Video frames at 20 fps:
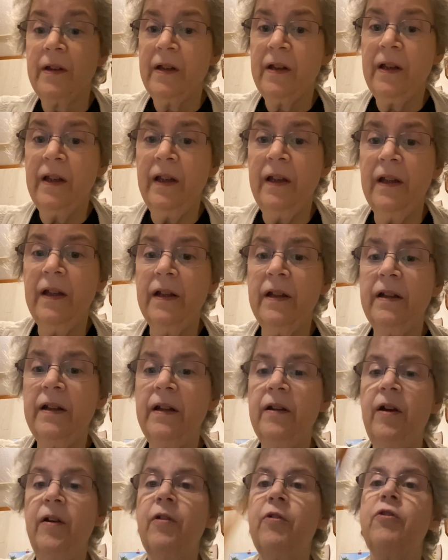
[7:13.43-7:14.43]

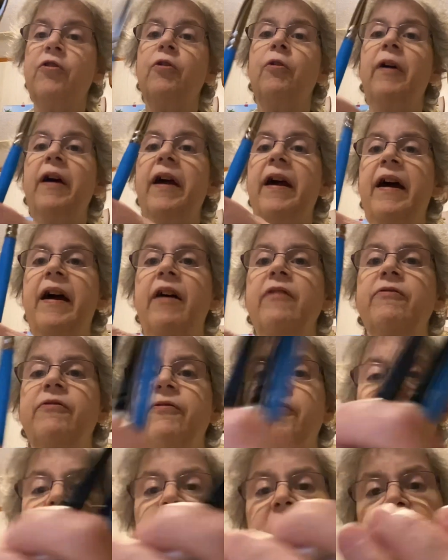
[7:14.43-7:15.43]
And I also have
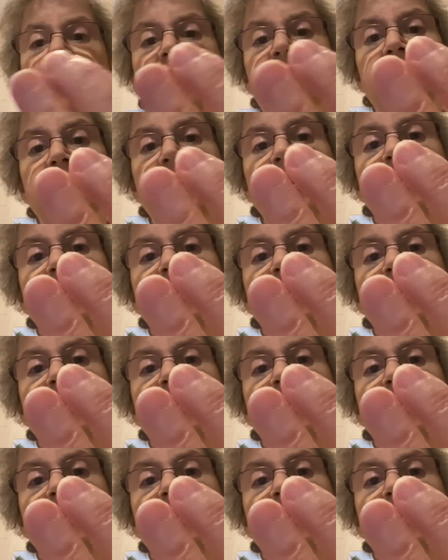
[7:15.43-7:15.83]
3